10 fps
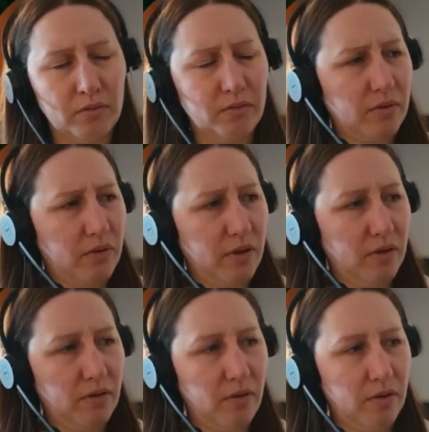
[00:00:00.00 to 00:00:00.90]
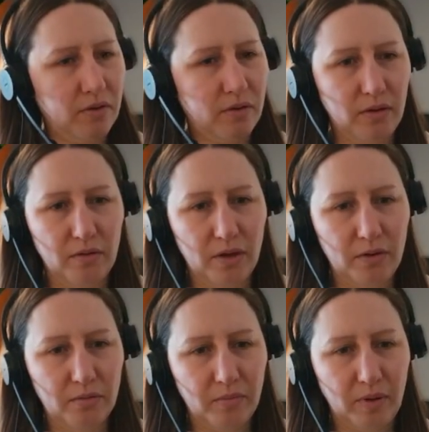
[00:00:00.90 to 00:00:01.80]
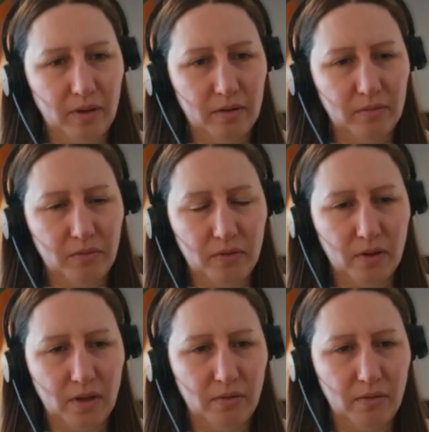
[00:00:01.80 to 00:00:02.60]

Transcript: I think it's High Security Compound, Area